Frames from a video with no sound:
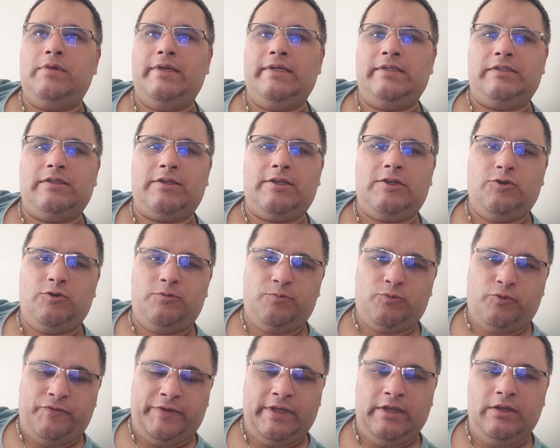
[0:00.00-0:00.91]
it's a cute
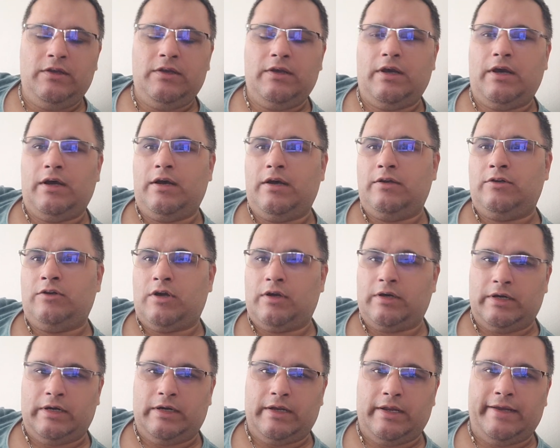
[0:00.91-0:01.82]
movie, not
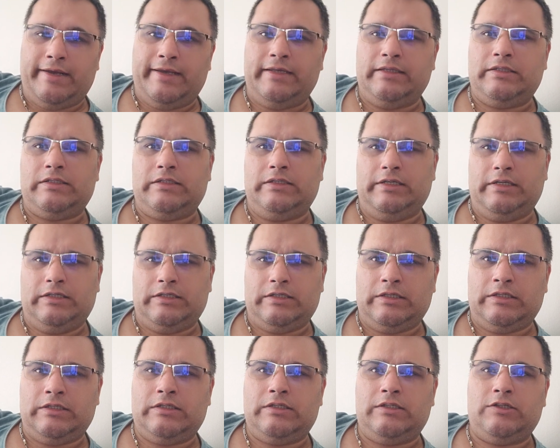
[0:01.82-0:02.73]
gonna lie, it's
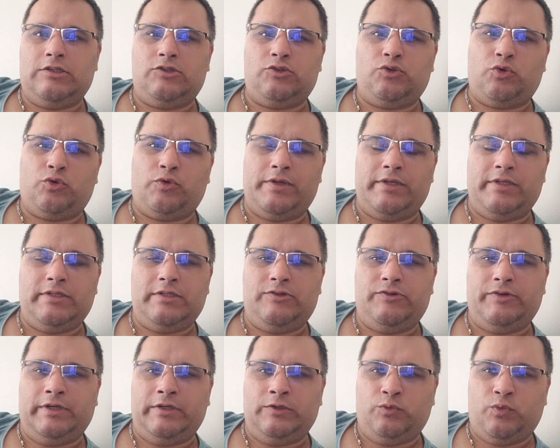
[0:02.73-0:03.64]
decent. The
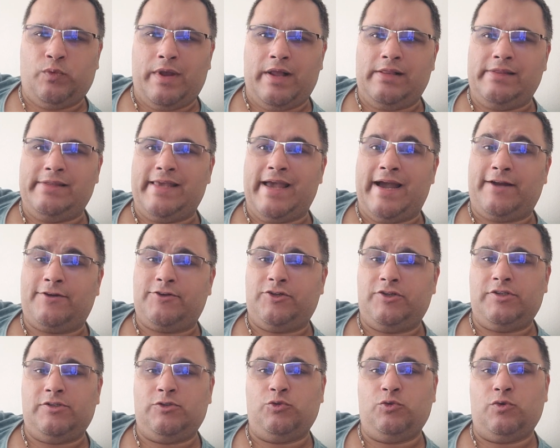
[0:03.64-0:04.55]
story's written well, the
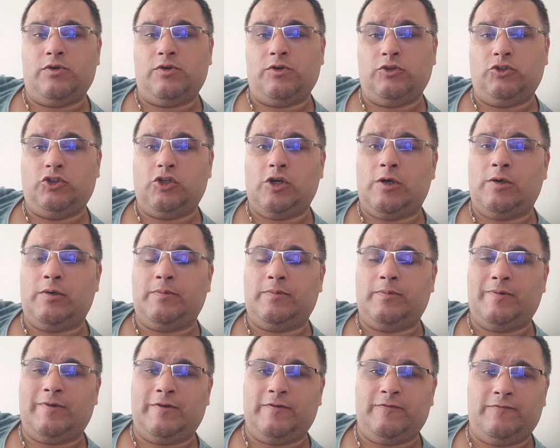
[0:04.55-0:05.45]
actors do a good job
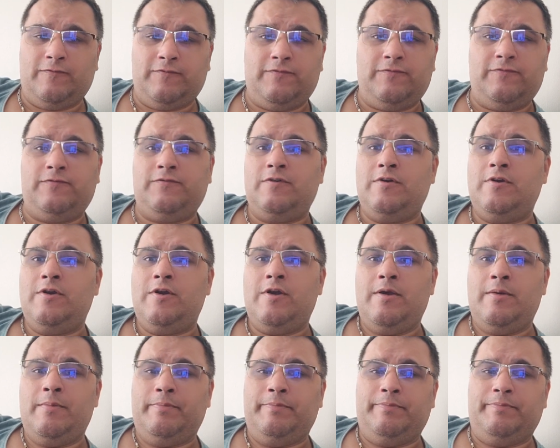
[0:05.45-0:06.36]
of
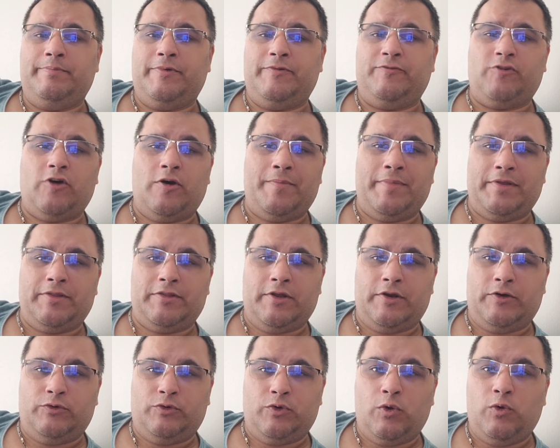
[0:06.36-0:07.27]
performing
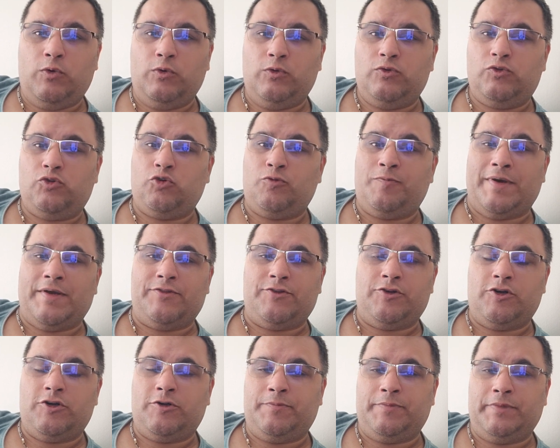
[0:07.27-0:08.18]
their roles. Uma
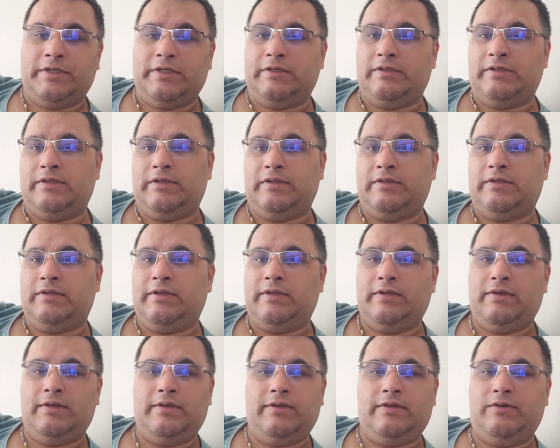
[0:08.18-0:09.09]
Thurman
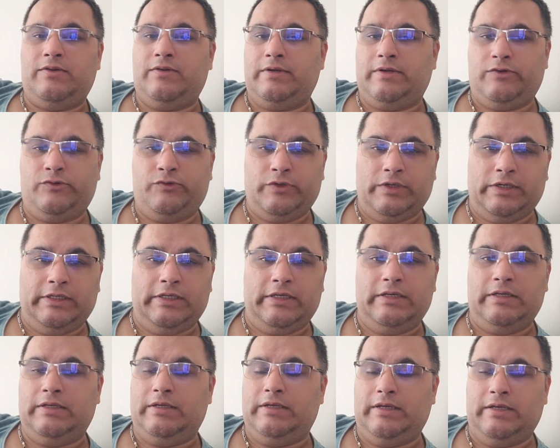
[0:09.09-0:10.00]

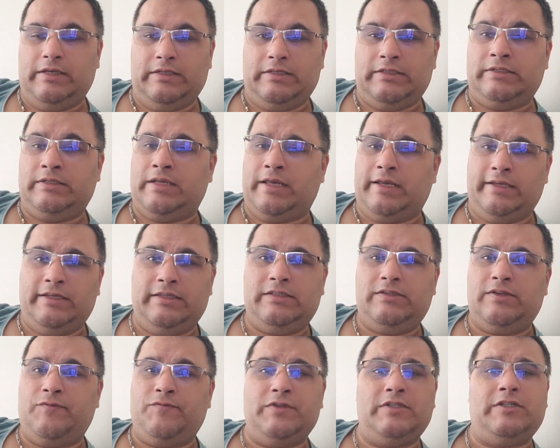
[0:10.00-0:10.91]
really is
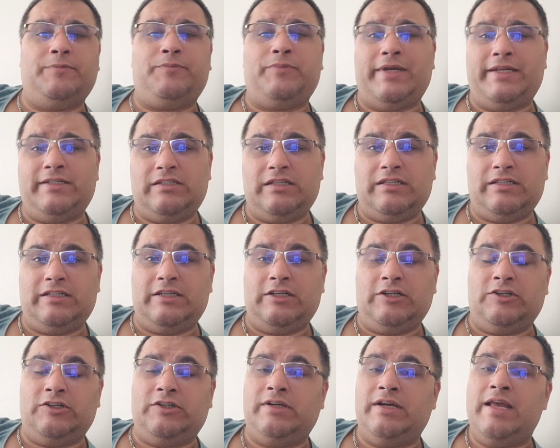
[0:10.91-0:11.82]
nice. I was surprised to see
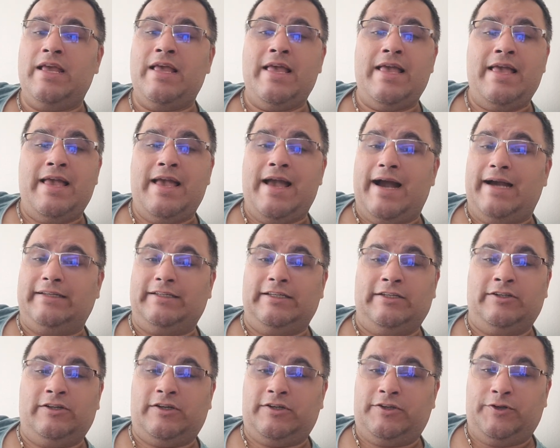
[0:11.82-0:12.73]
her. I
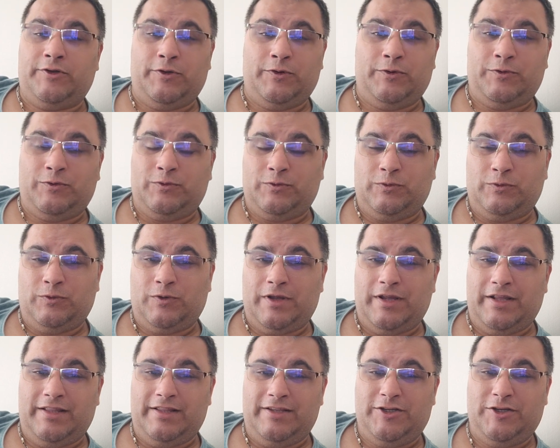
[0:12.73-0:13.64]
did not know
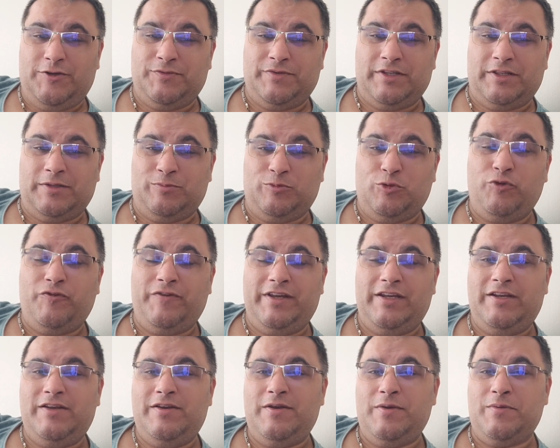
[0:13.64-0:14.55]
she was in the
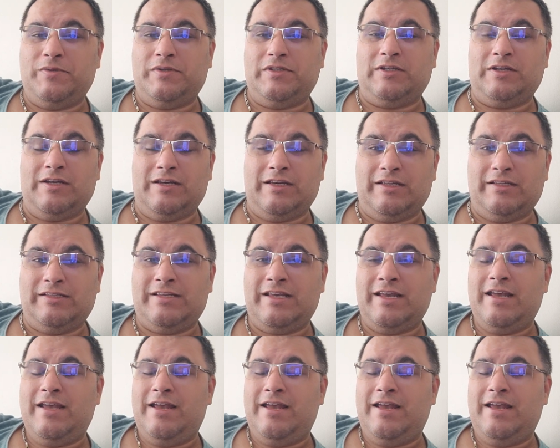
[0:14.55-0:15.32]
movie. It was good.